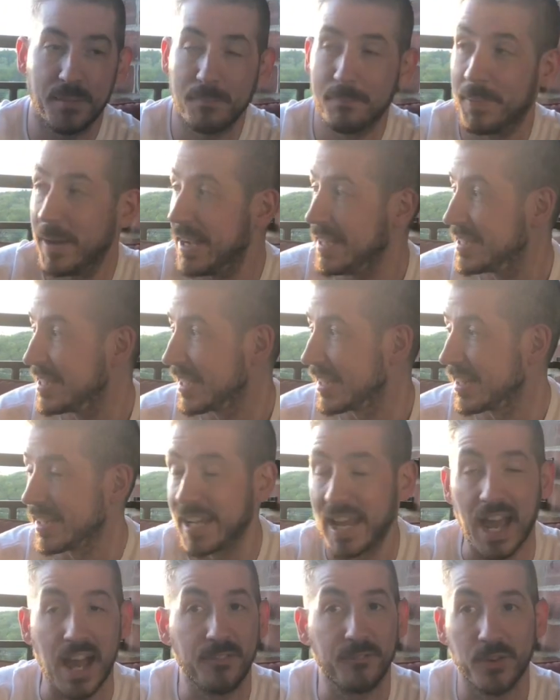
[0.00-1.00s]

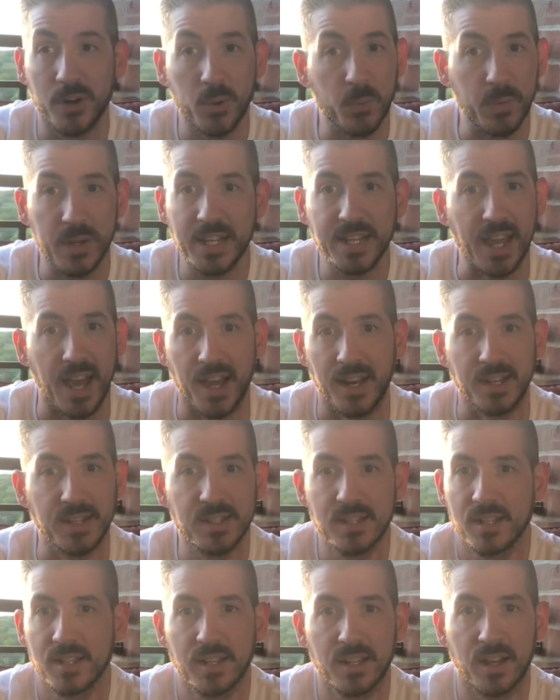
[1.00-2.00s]
basically every
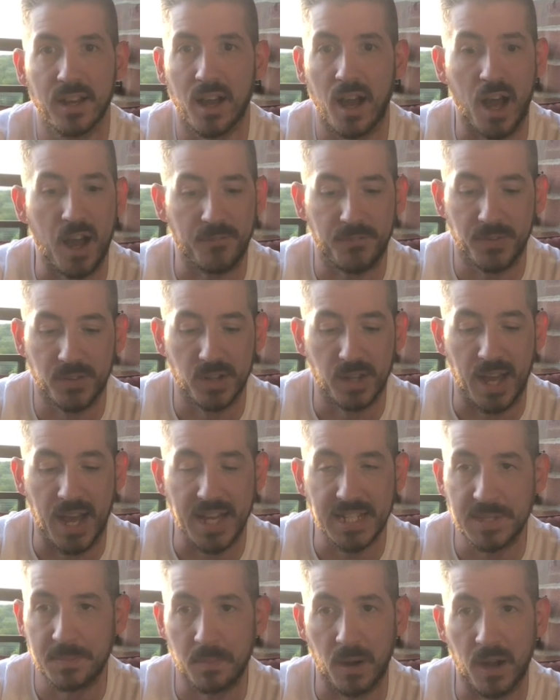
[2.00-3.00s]
weekend for the
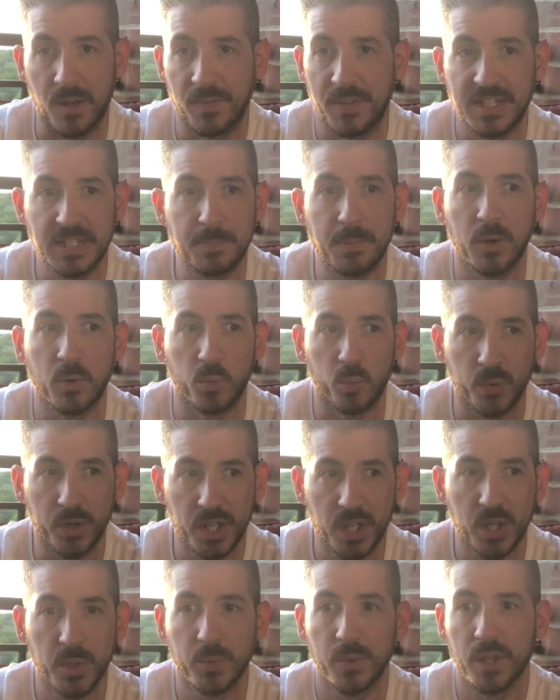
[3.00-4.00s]
last month. It's been
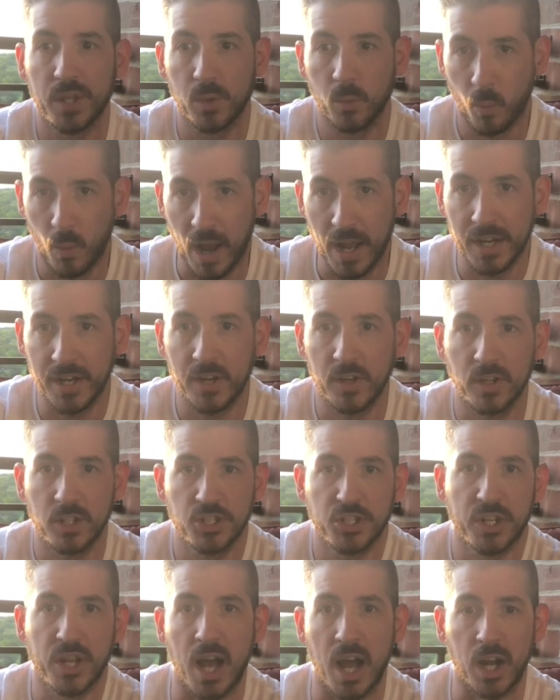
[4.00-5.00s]
really, really wet here in
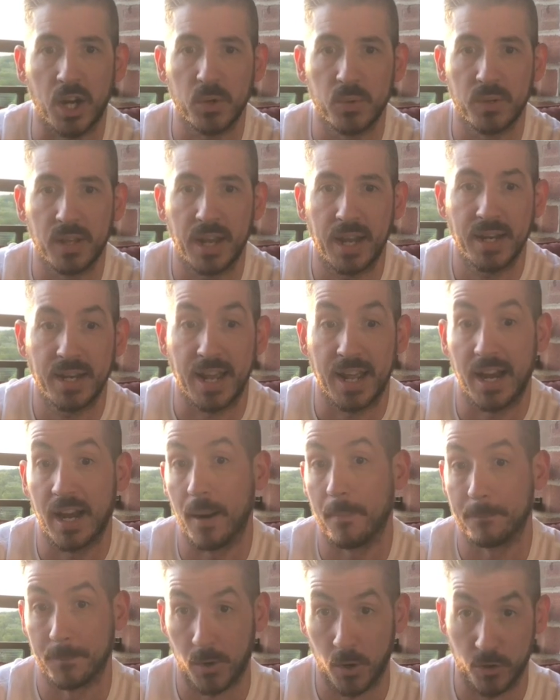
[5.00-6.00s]
Chicagoland. I ended
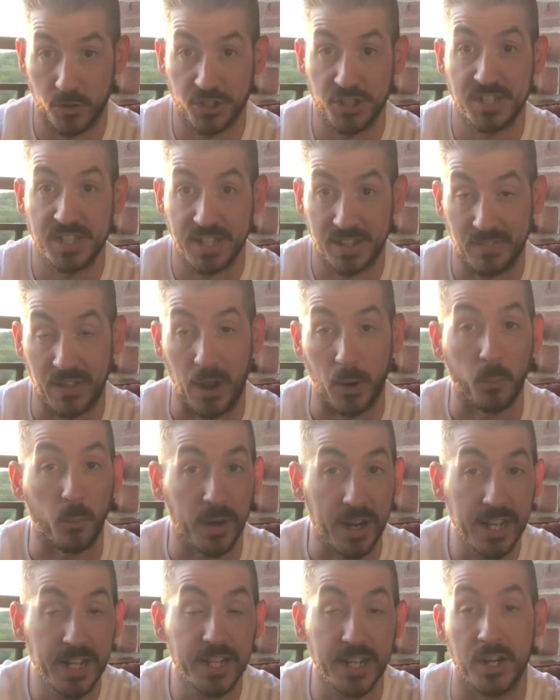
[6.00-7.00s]
up purchasing that
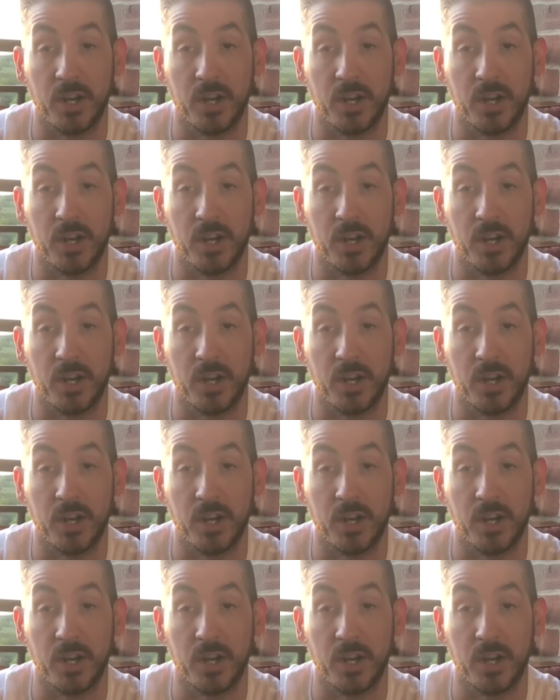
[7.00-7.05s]
rain